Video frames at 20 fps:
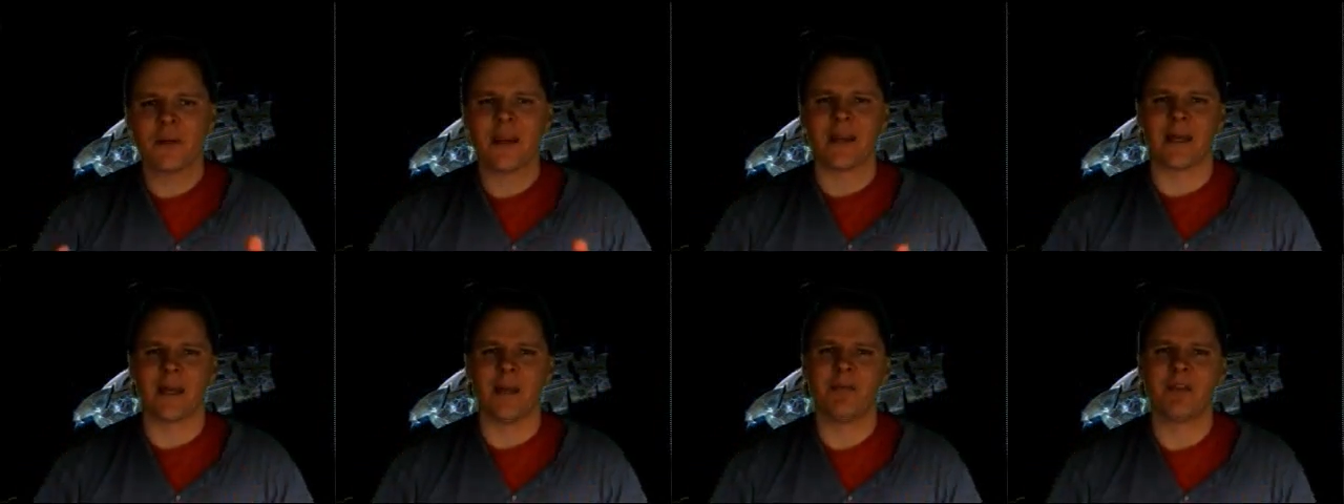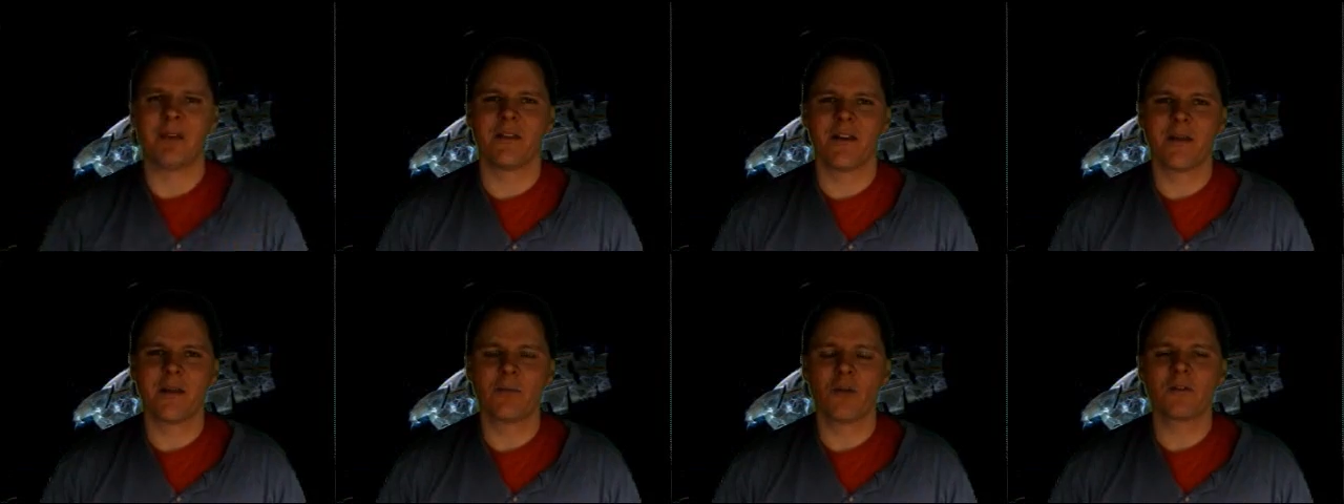bringing
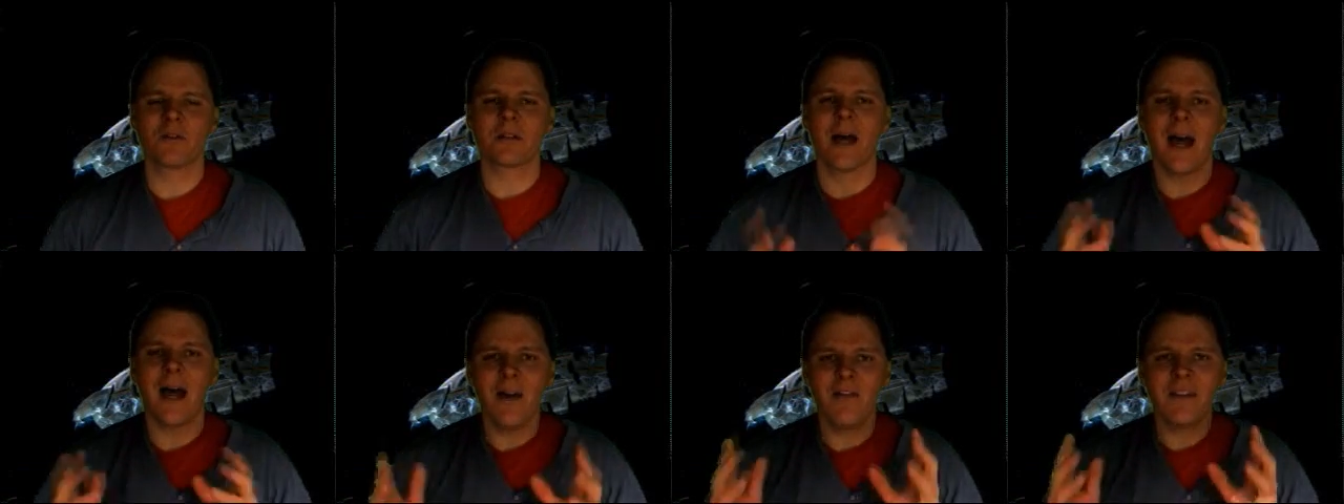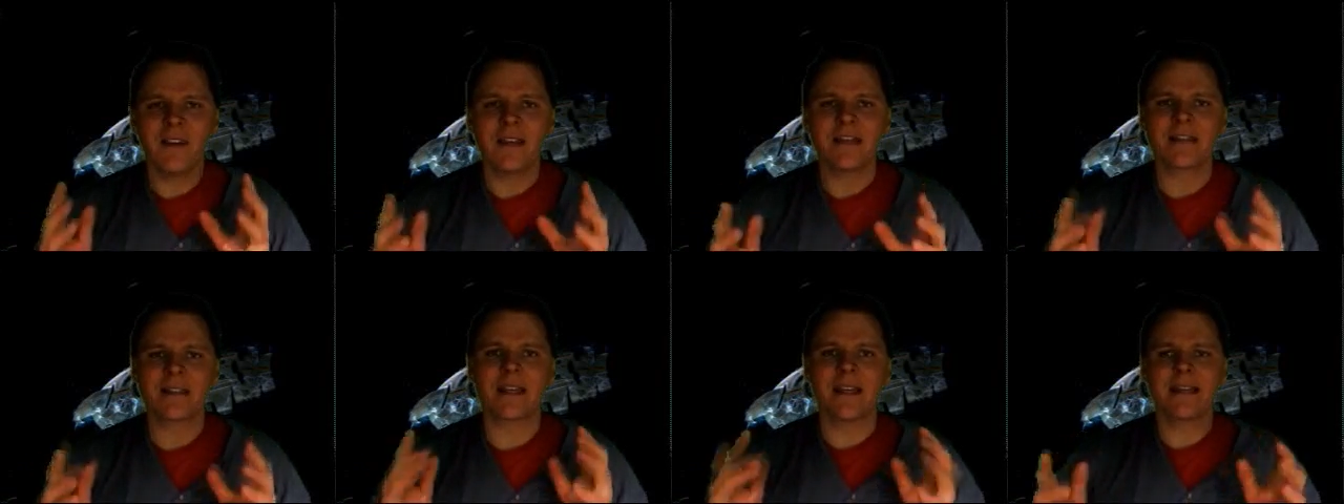up their most
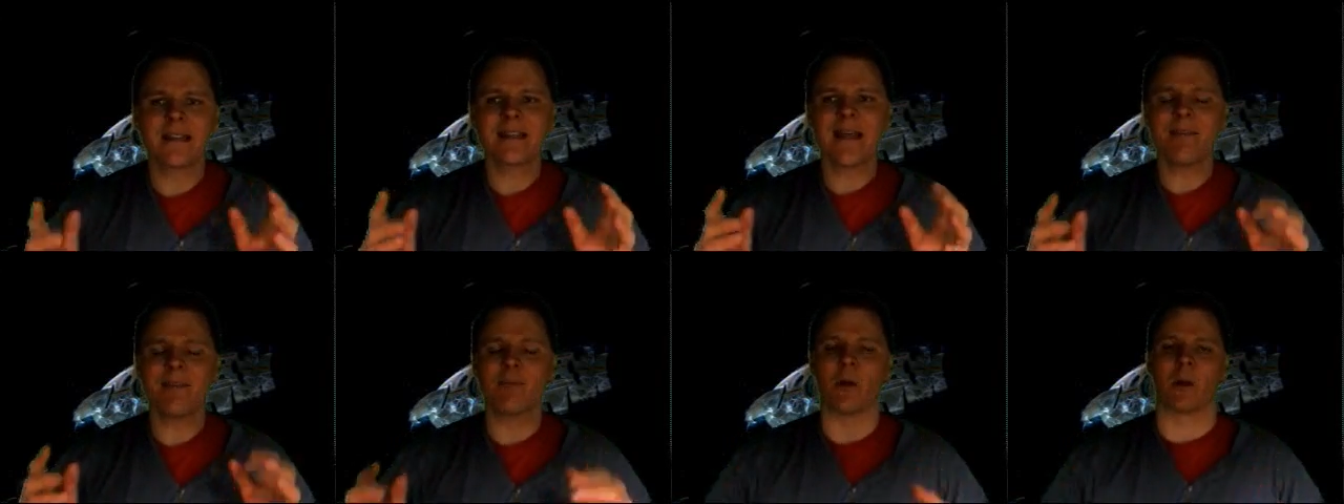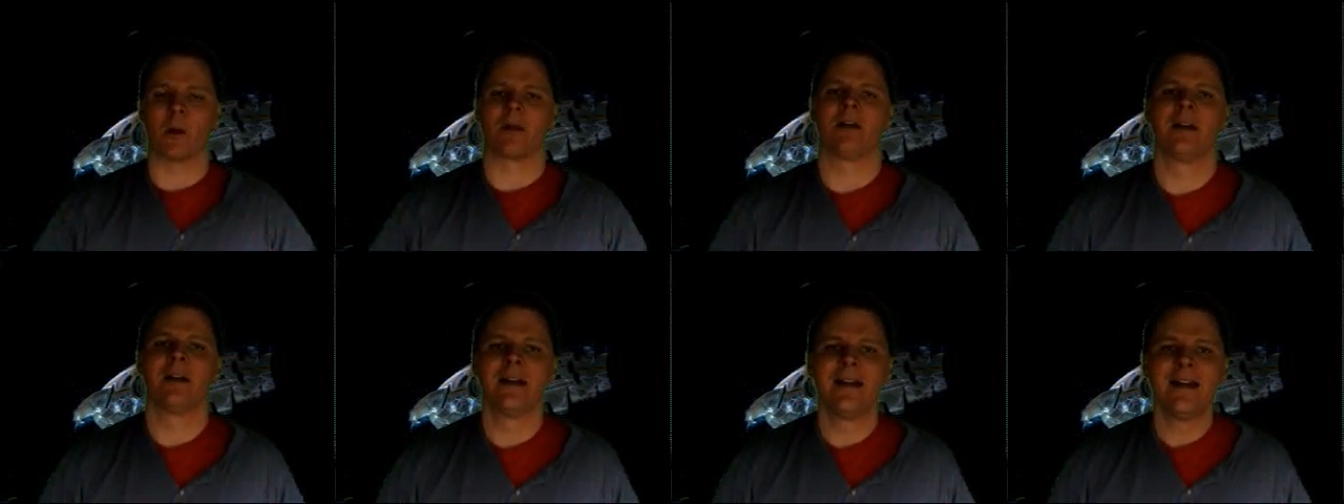obvious
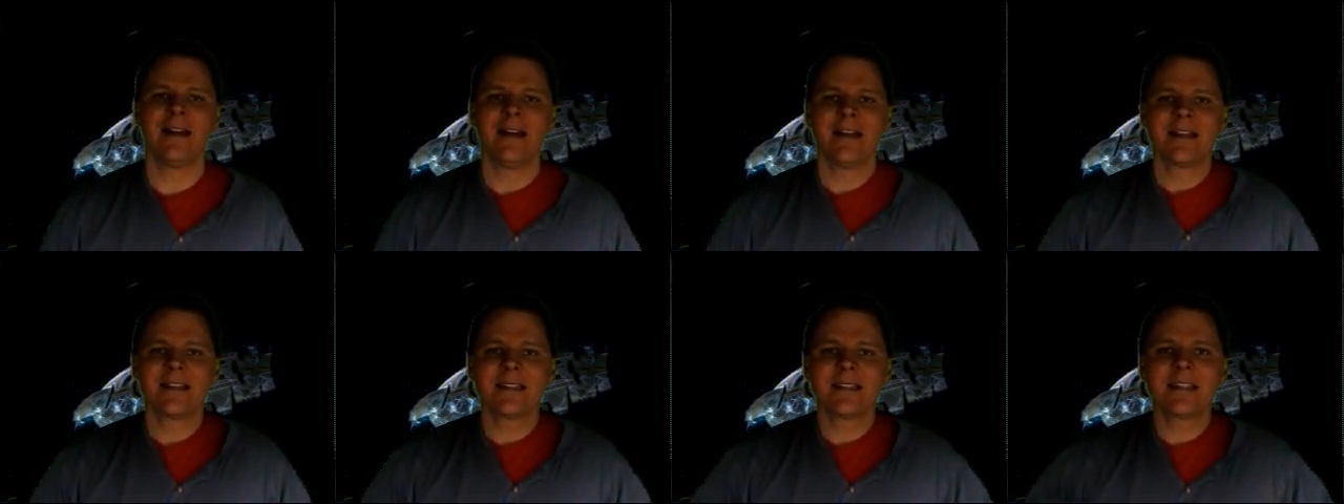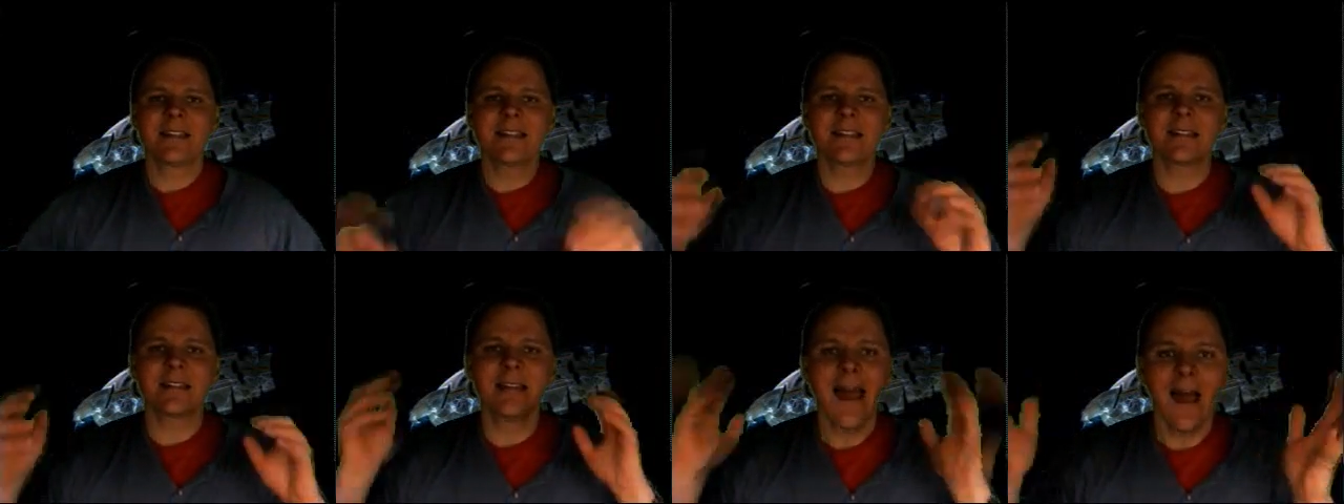example,
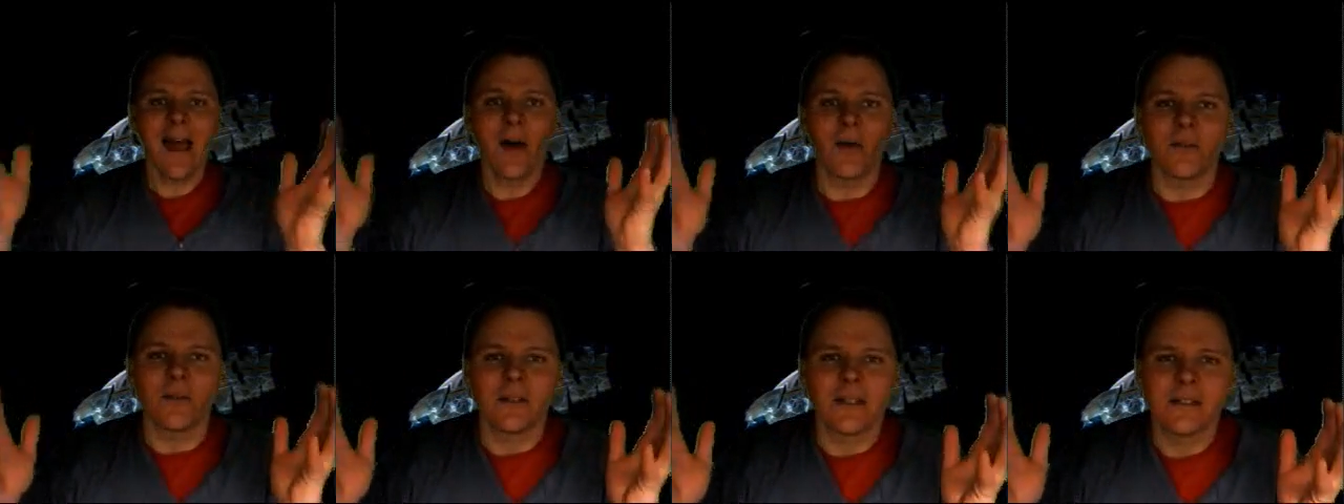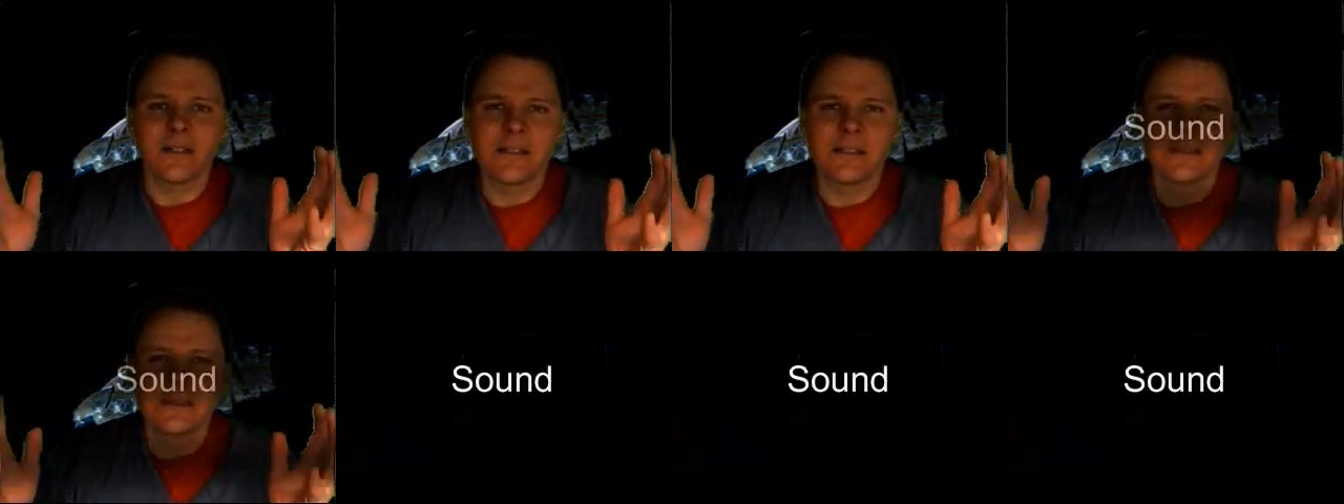sound.